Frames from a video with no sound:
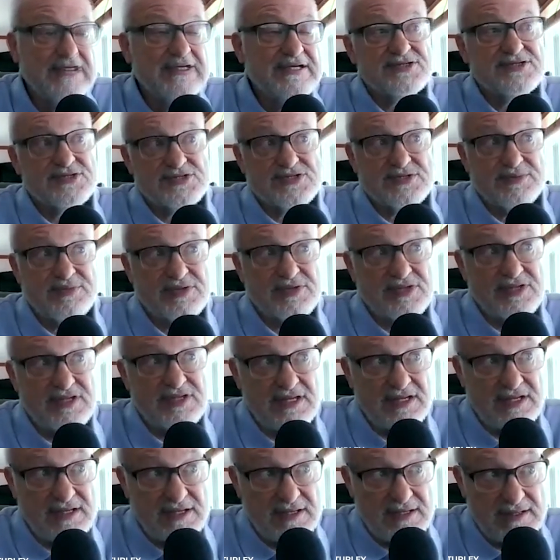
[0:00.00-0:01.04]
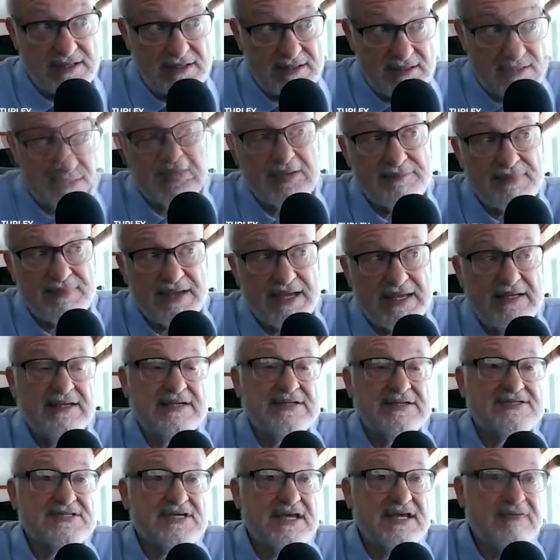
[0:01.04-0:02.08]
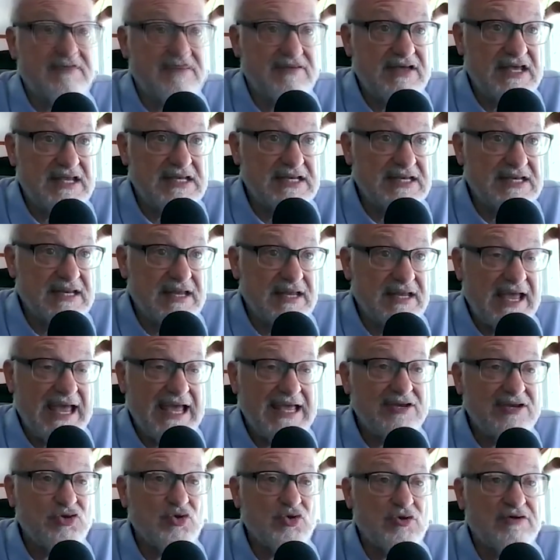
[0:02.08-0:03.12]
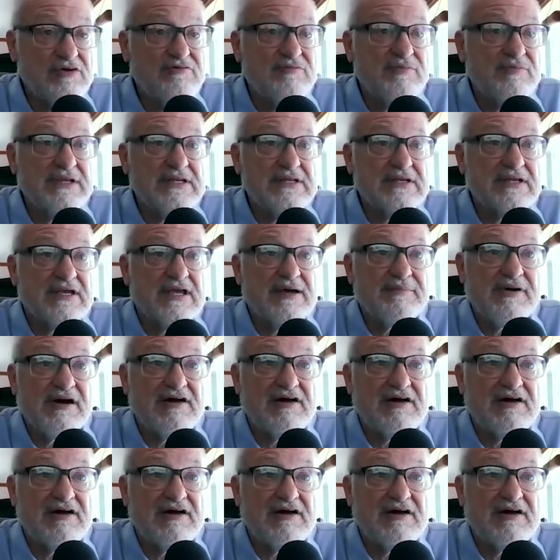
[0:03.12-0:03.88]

So some of the maintenance had to have been come